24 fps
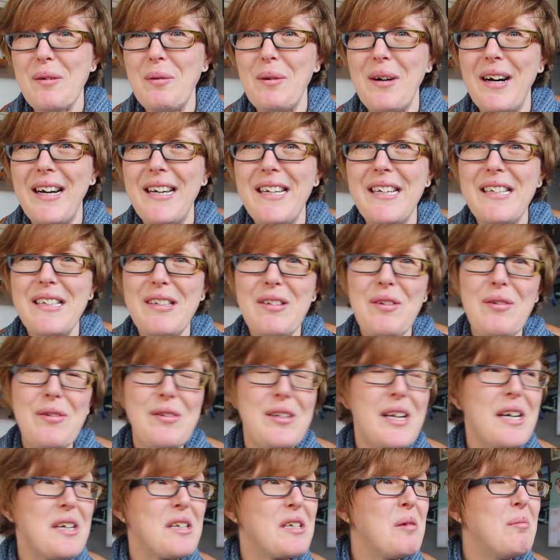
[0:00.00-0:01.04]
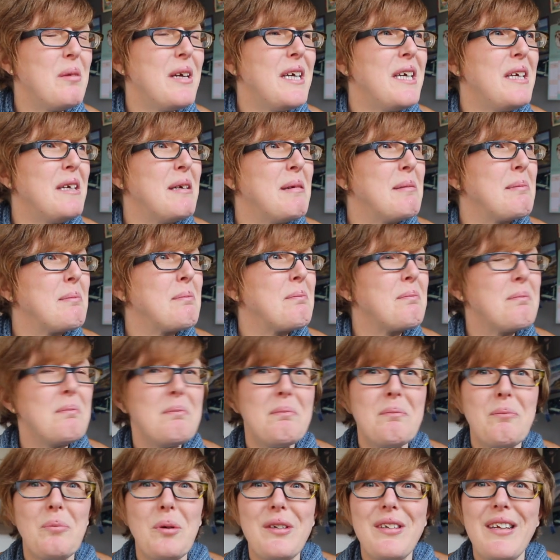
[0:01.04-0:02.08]
quiet turned out to be
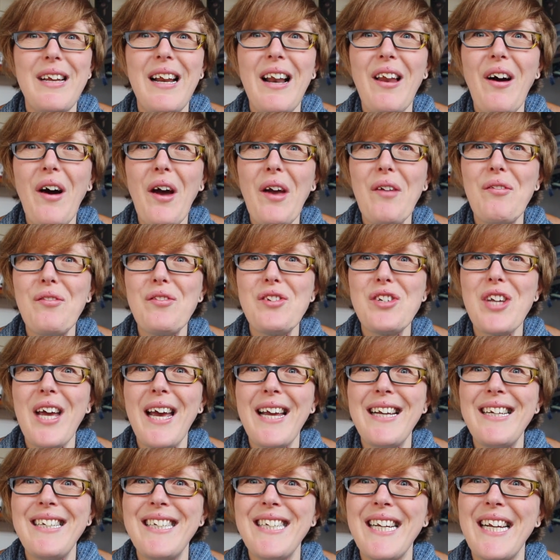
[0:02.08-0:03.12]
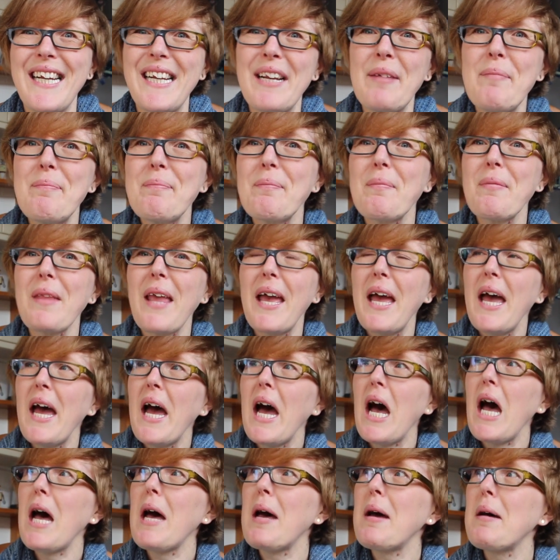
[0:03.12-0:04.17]
pretty life-changing.
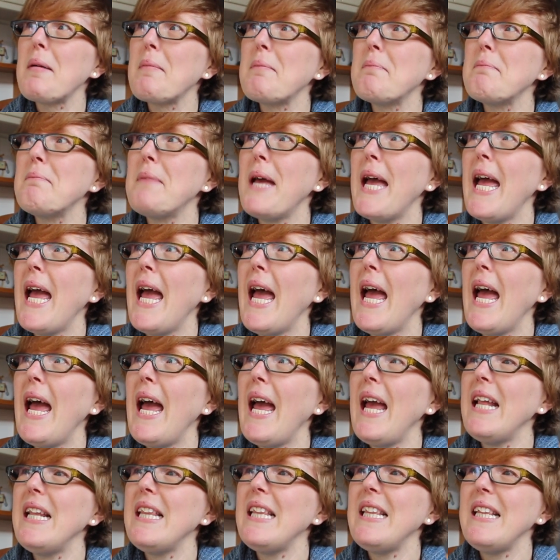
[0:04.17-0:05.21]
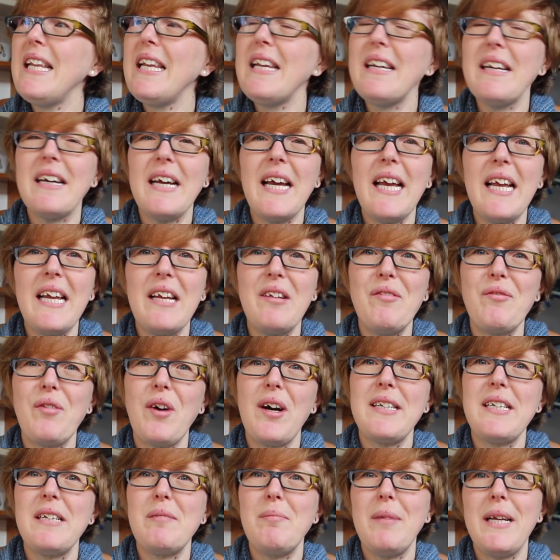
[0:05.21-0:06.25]
And yeah, he
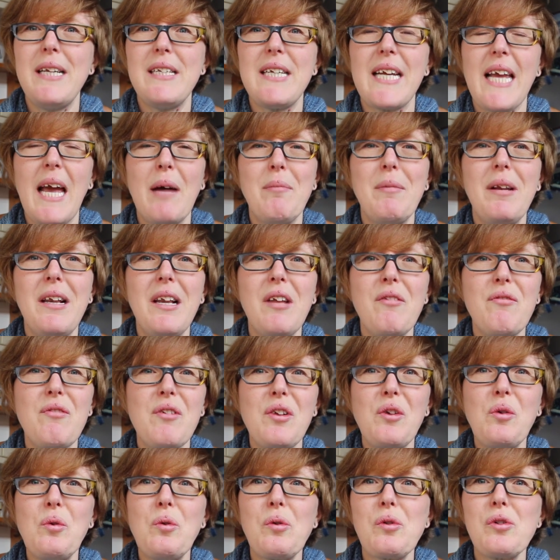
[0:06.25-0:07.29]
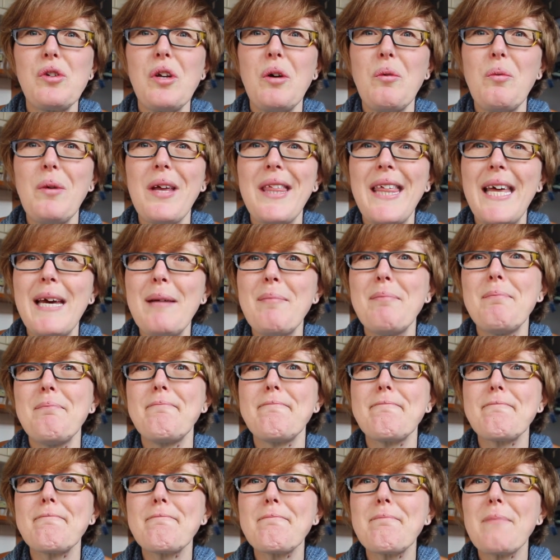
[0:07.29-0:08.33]
invited me to come and live in Yorkshire with him,
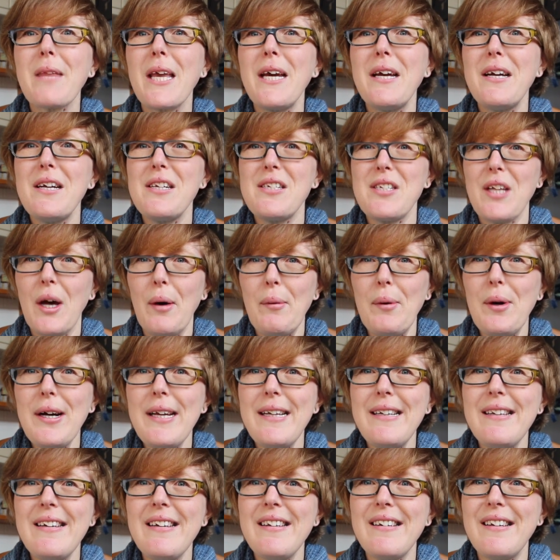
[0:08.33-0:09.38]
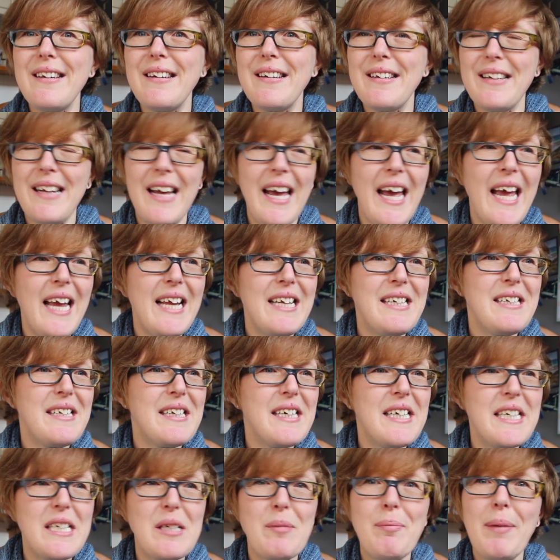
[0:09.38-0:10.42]
so I did, and
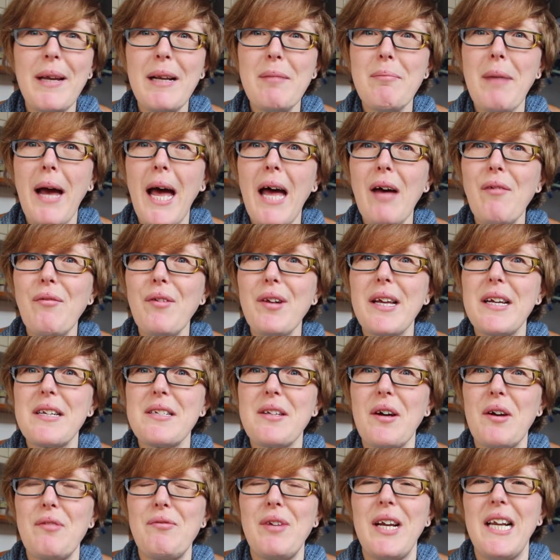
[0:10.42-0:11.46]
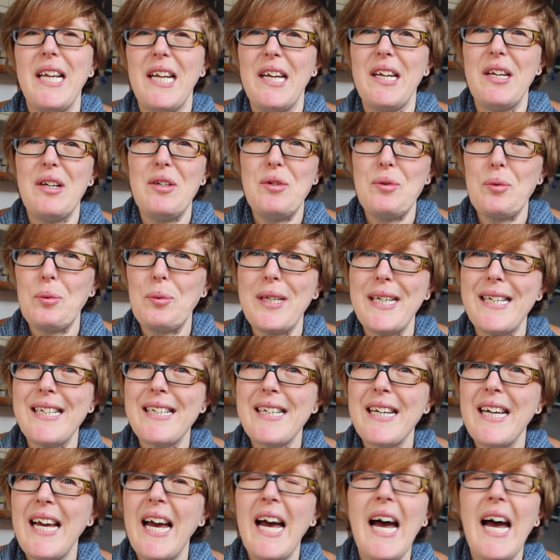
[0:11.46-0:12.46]
it's been marvellous. I really enjoy it,